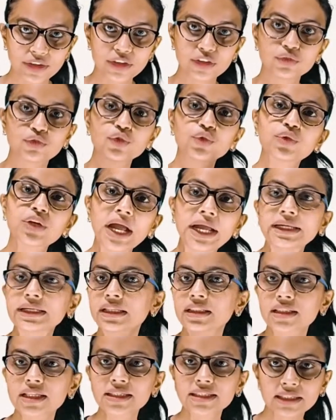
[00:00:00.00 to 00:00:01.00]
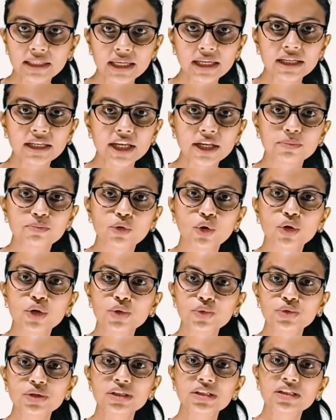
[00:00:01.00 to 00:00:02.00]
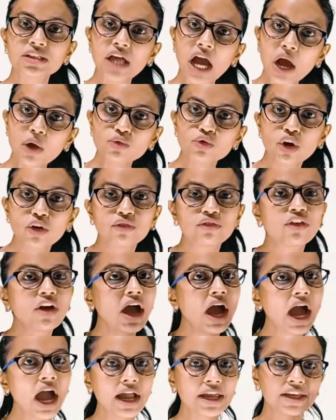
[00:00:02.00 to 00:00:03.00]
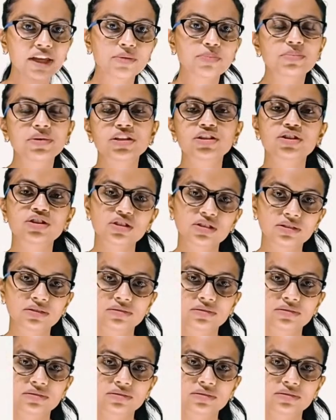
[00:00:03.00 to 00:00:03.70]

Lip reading: If you tighten the skin, it produces sound of higher pitch.